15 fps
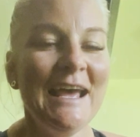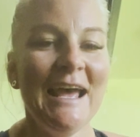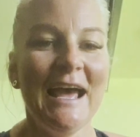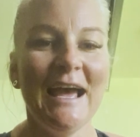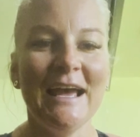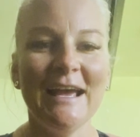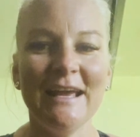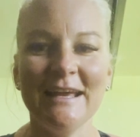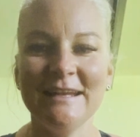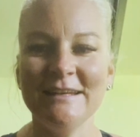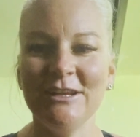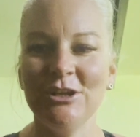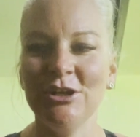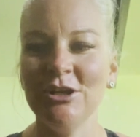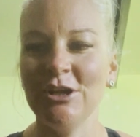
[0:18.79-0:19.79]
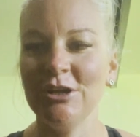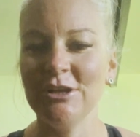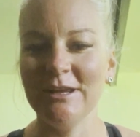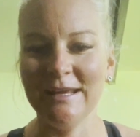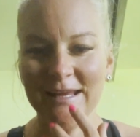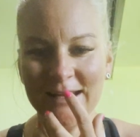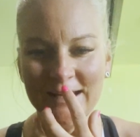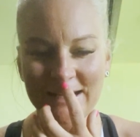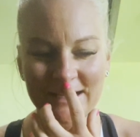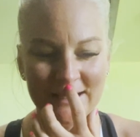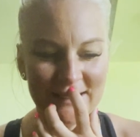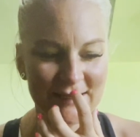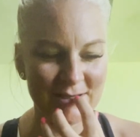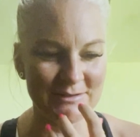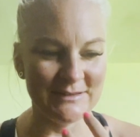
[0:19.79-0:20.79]
And you know, you
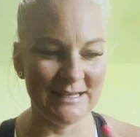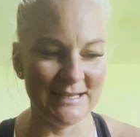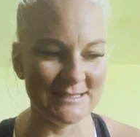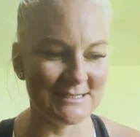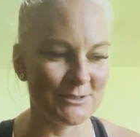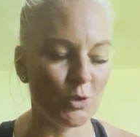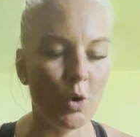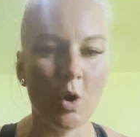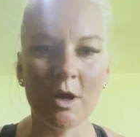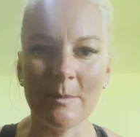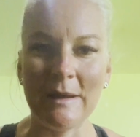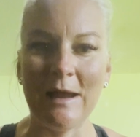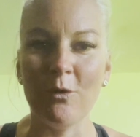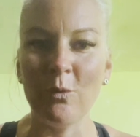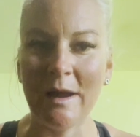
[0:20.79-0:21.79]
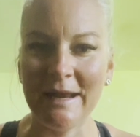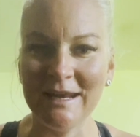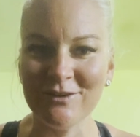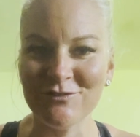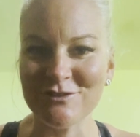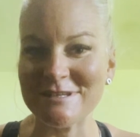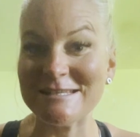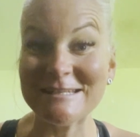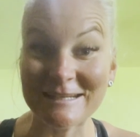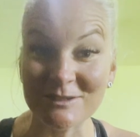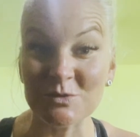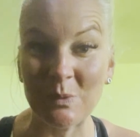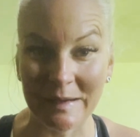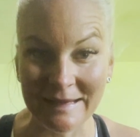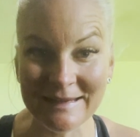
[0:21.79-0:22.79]
hear this talk about waiting for
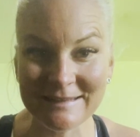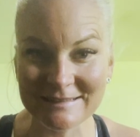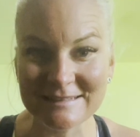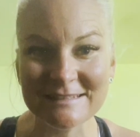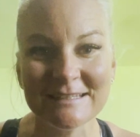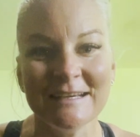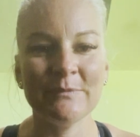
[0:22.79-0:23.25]
6 weeks.